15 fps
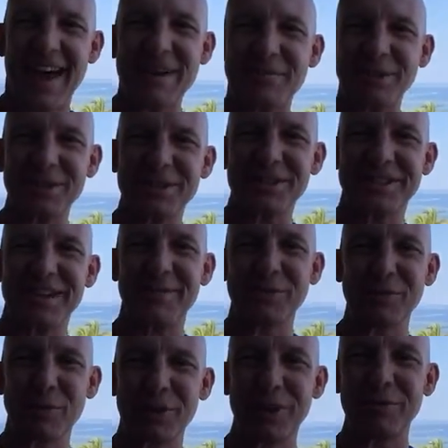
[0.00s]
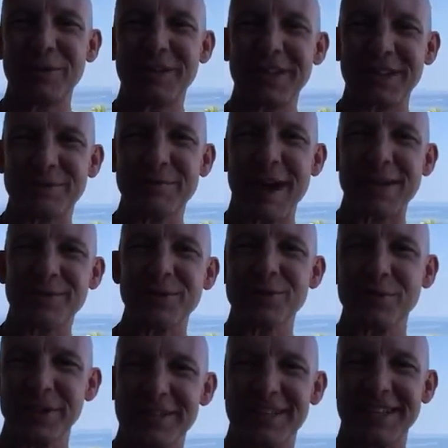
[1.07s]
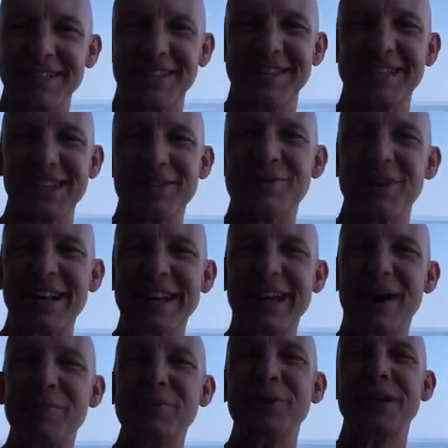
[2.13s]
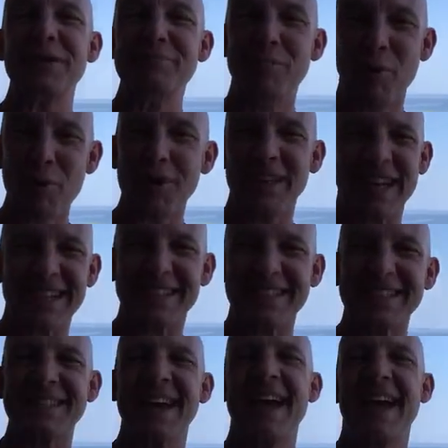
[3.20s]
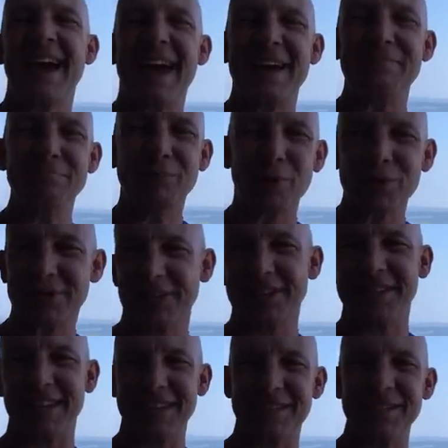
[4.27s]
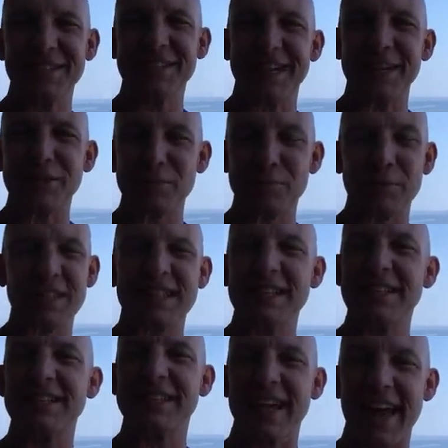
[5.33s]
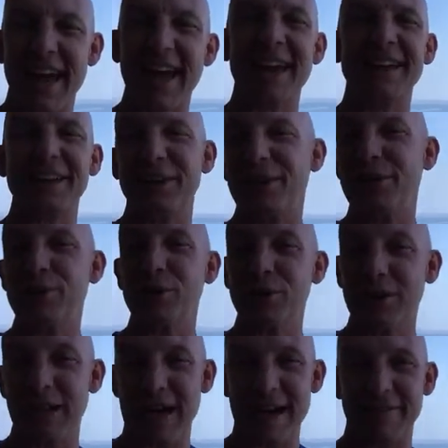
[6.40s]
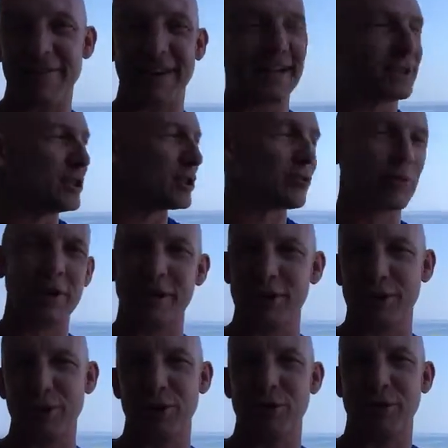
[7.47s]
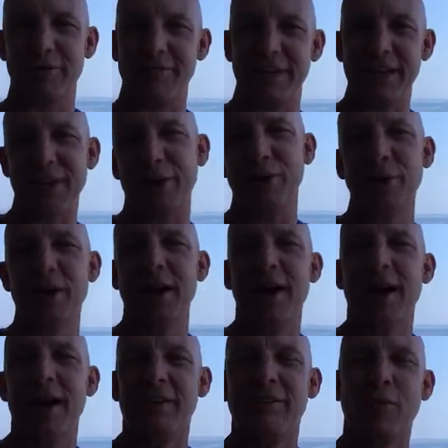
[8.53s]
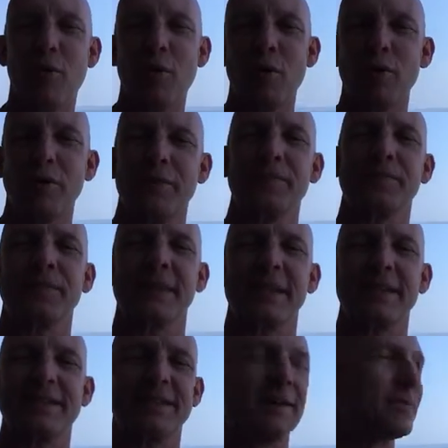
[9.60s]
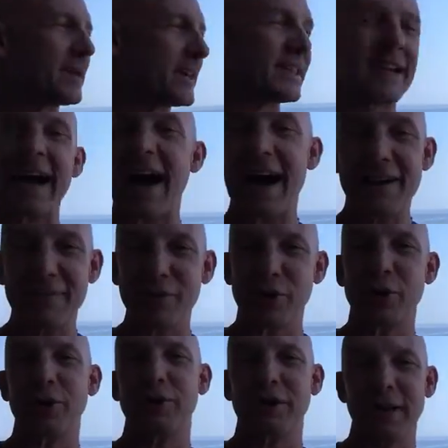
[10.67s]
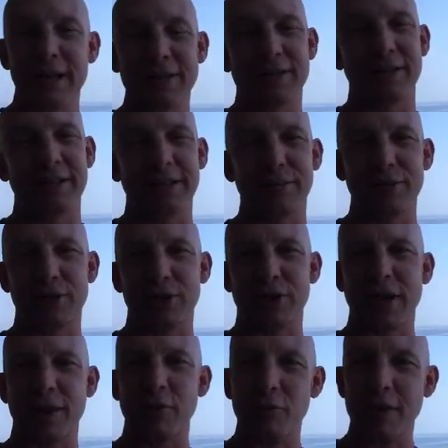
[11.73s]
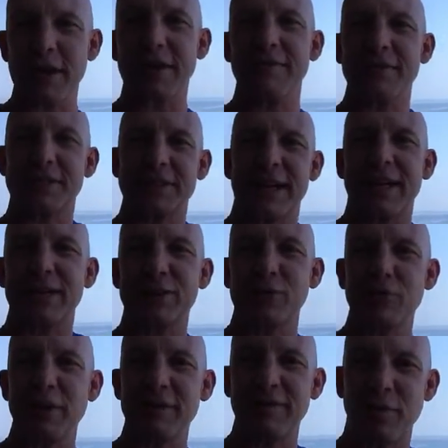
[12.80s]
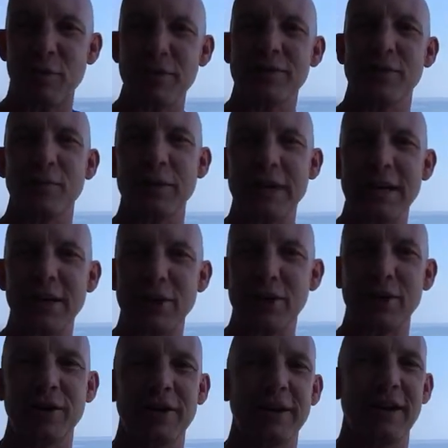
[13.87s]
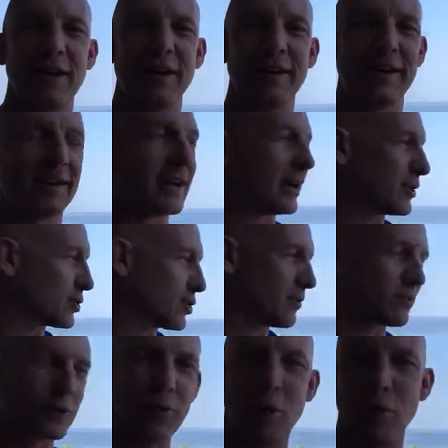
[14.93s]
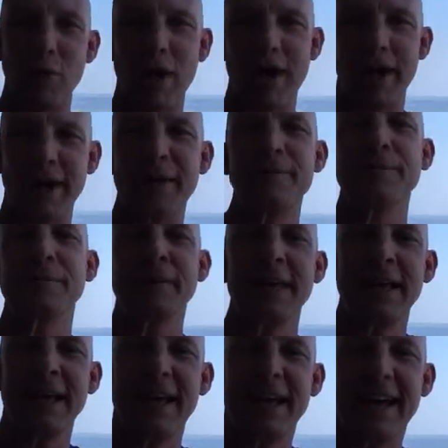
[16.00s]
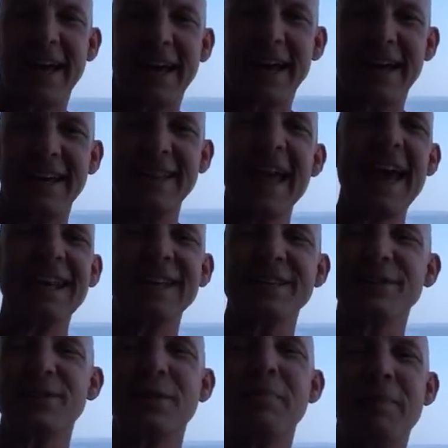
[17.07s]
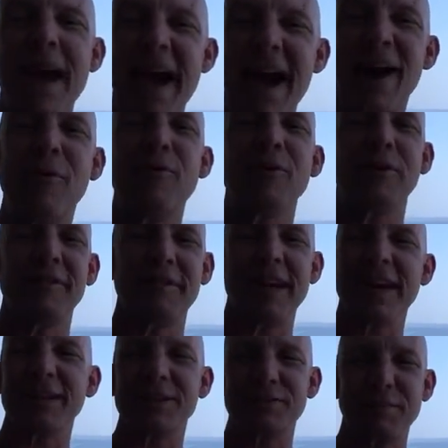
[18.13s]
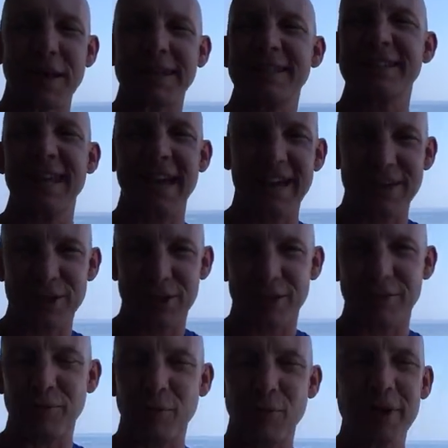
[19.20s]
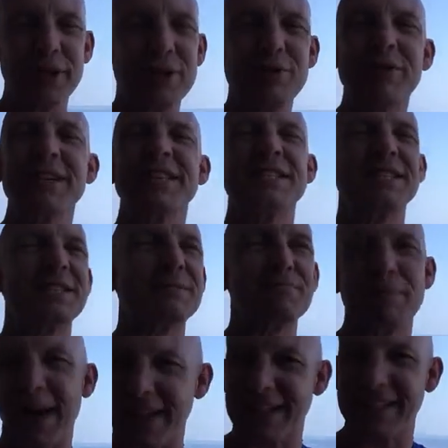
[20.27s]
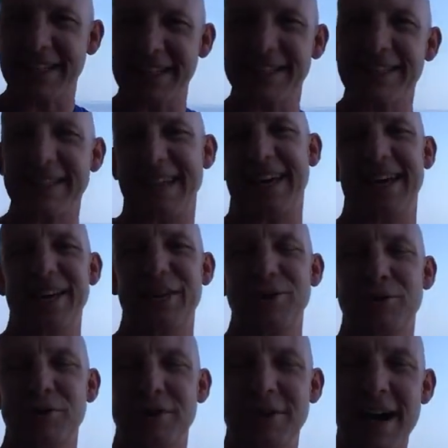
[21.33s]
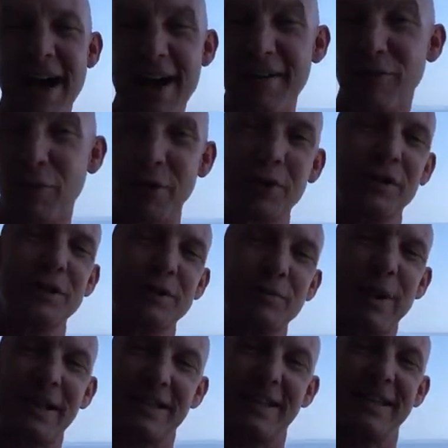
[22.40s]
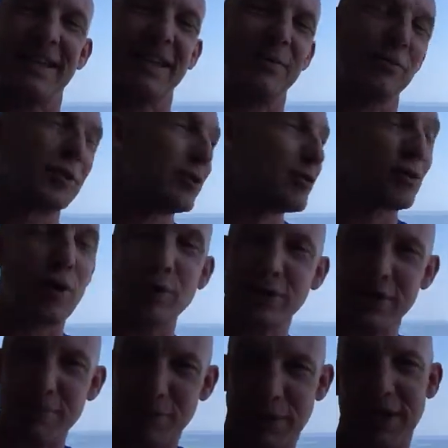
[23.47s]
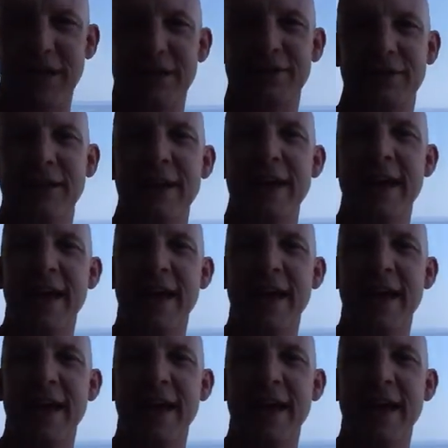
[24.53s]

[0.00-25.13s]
Hey winners, it's Kevin Ward here with Yes Masters Real Estate Success Training, helping you get more yeses and more successes in your business and in your life. And I just wanted to shoot a quick video for something that I've learned, a lesson that was just kind of re-emphasized or reinforced for me here on our trip to Hawaii. And that is the power of expectation. What are you expecting to get in your life? What do you expect to get when you go someplace?